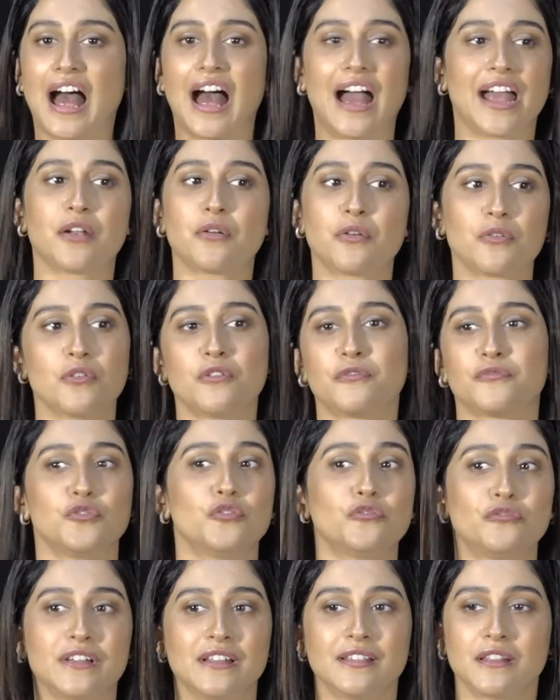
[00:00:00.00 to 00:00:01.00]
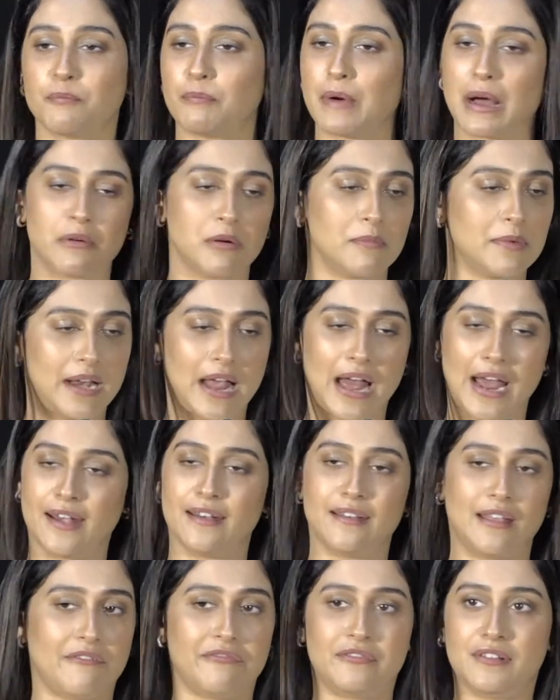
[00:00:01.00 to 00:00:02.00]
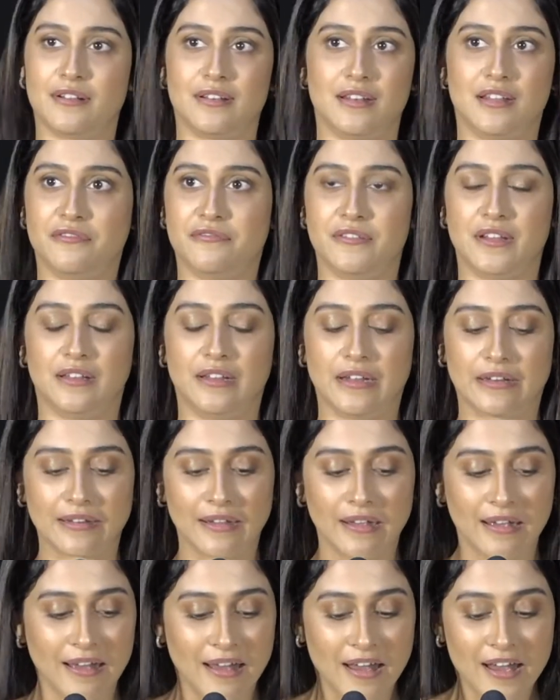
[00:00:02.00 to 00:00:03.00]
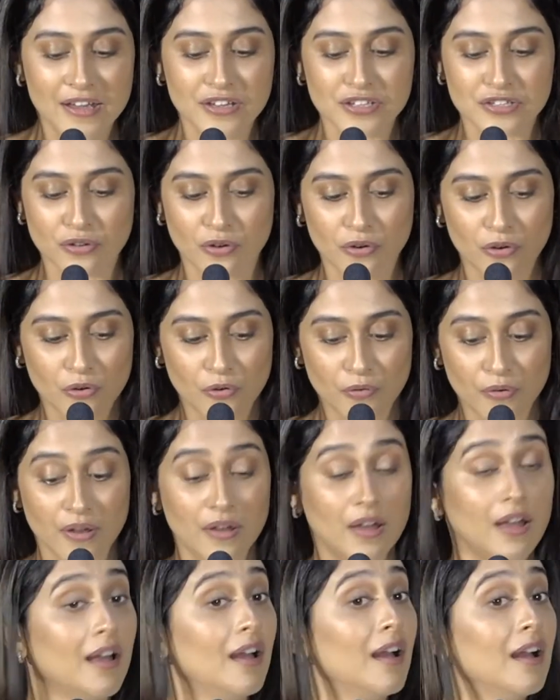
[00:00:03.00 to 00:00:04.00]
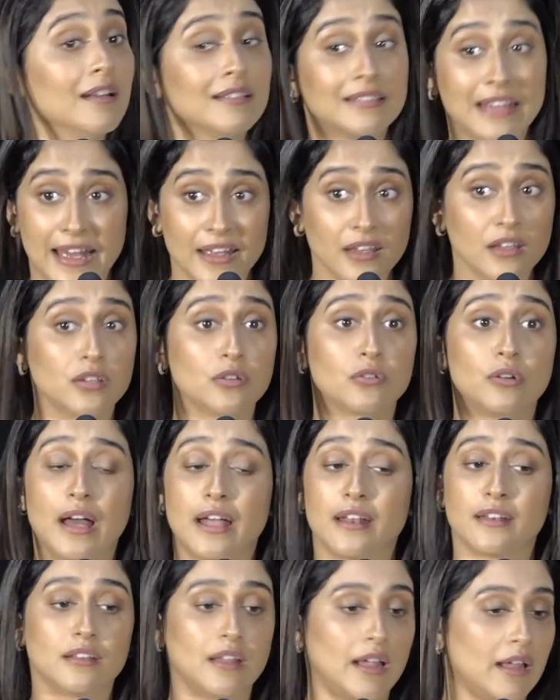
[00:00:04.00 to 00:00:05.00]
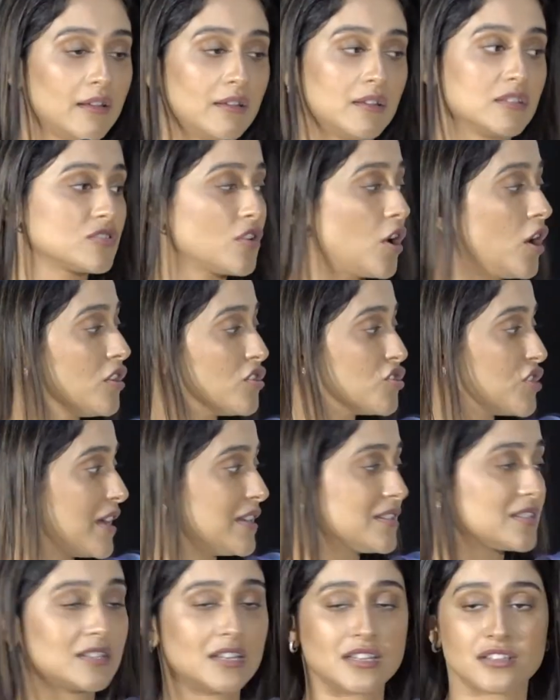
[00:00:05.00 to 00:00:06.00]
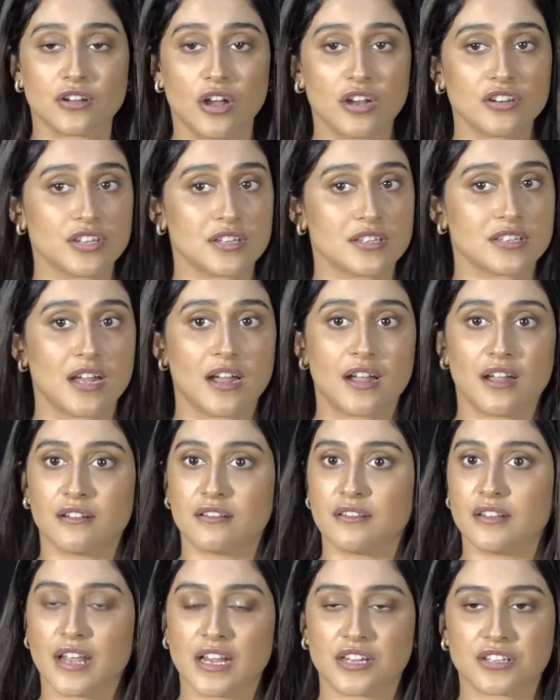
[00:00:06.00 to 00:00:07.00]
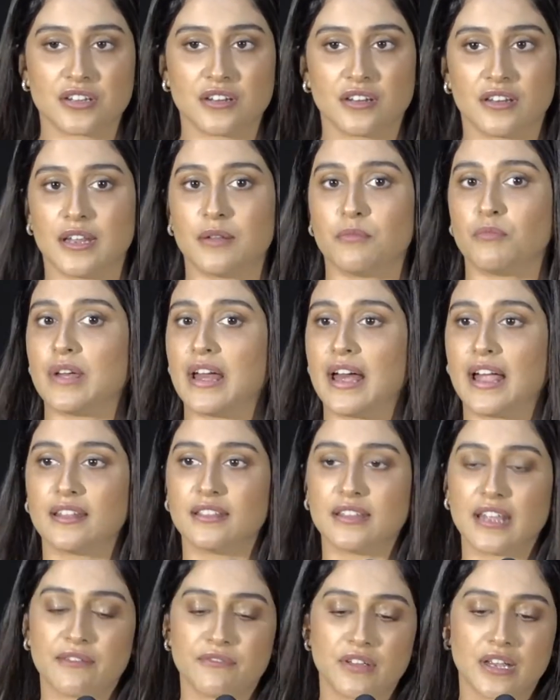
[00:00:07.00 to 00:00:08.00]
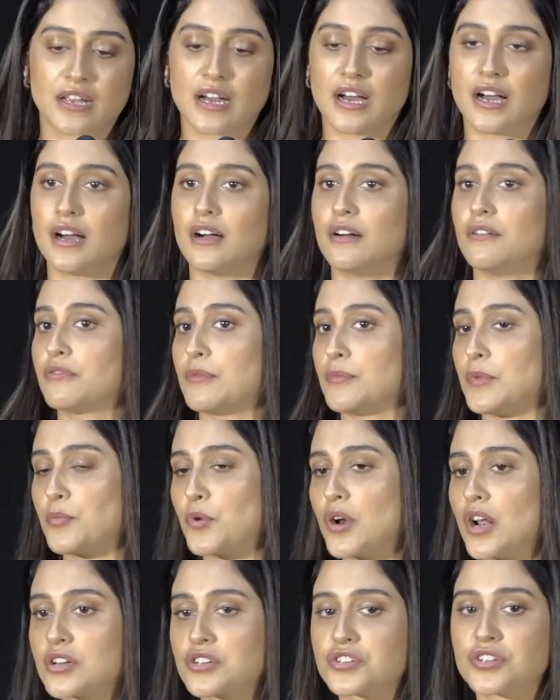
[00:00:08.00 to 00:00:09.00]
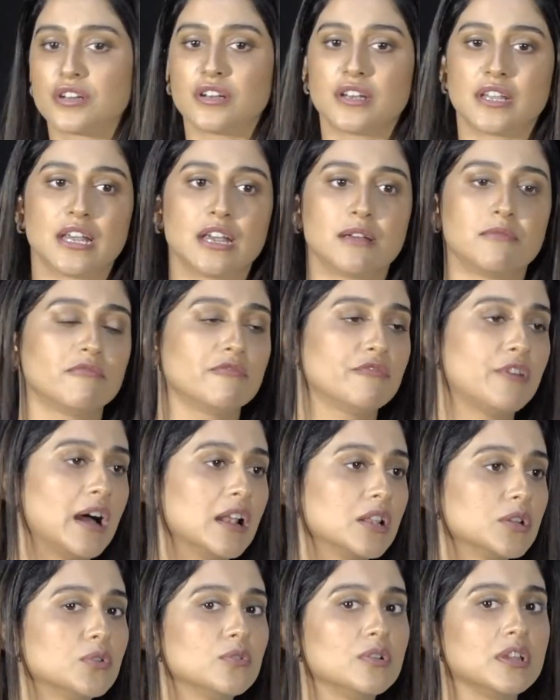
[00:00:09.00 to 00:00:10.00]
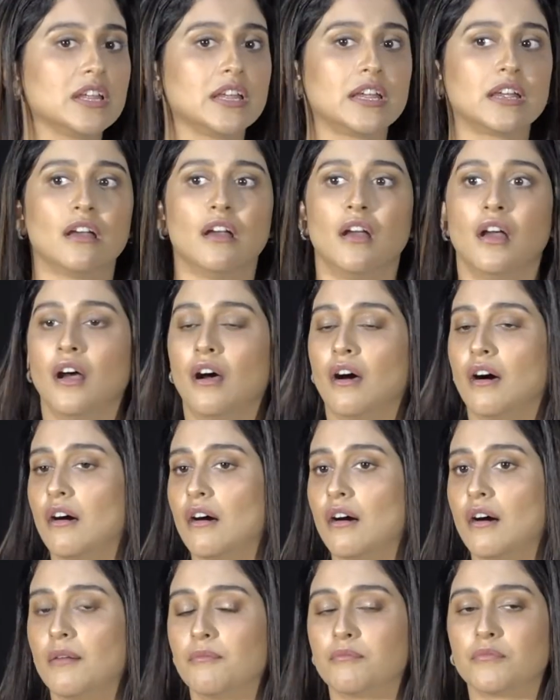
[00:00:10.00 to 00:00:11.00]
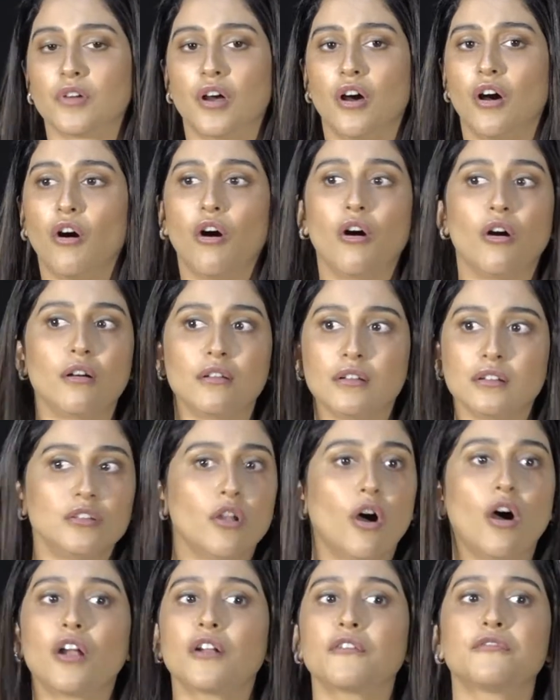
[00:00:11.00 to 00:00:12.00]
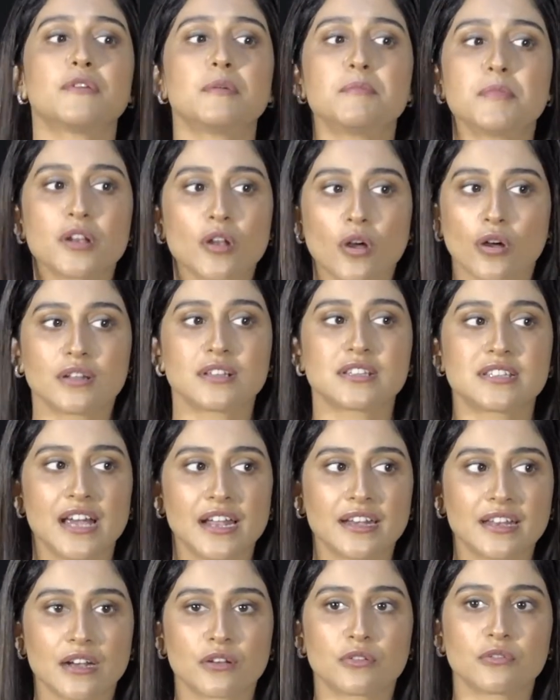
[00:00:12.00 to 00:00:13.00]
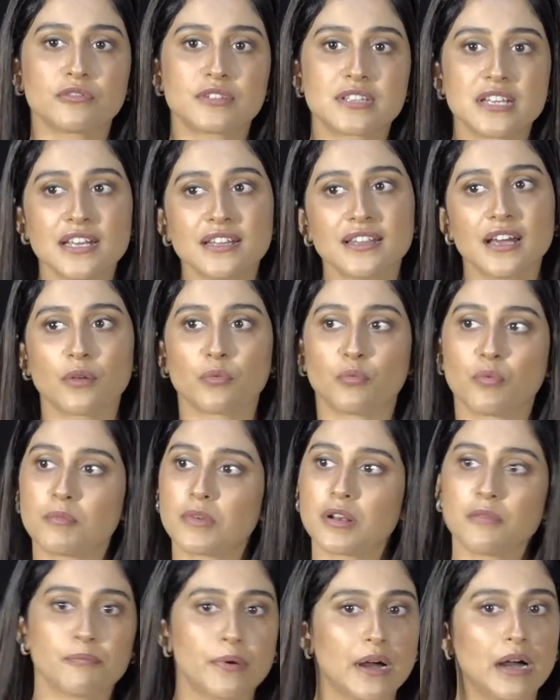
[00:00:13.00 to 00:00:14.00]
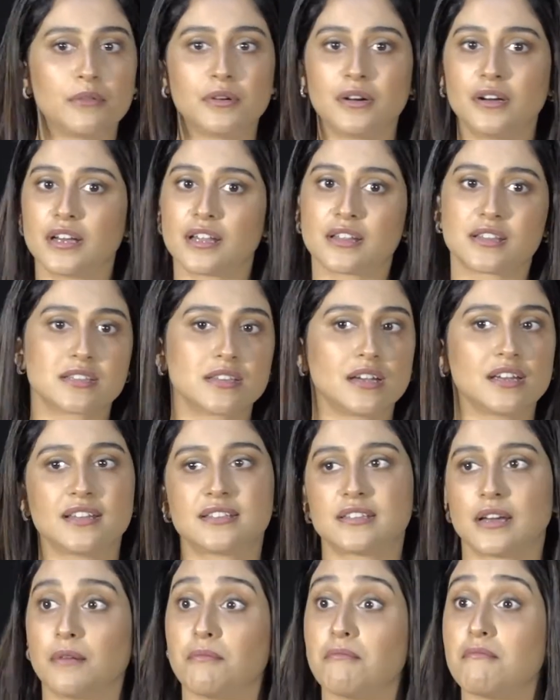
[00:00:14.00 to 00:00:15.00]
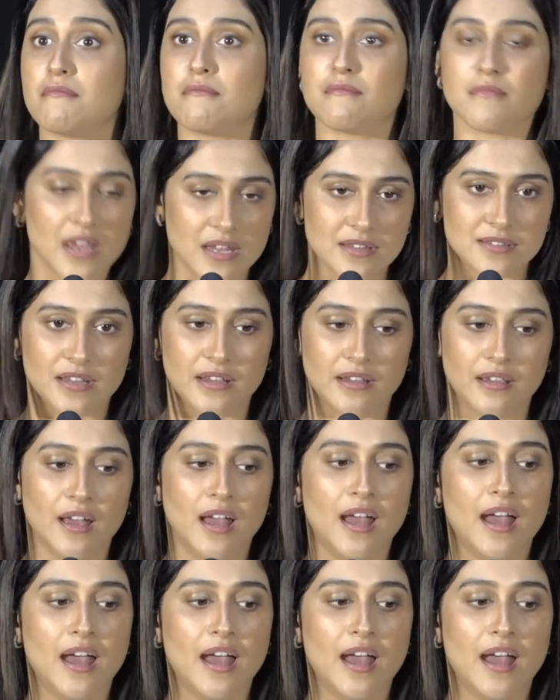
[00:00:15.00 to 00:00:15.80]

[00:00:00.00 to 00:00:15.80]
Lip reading: I don't know if you feel the power, but I definitely feel it. So, thank you. And it's not just our direction team. We had Devika from the production team, Falguni, a lot of women on set. And to see that woman power, it's amazing.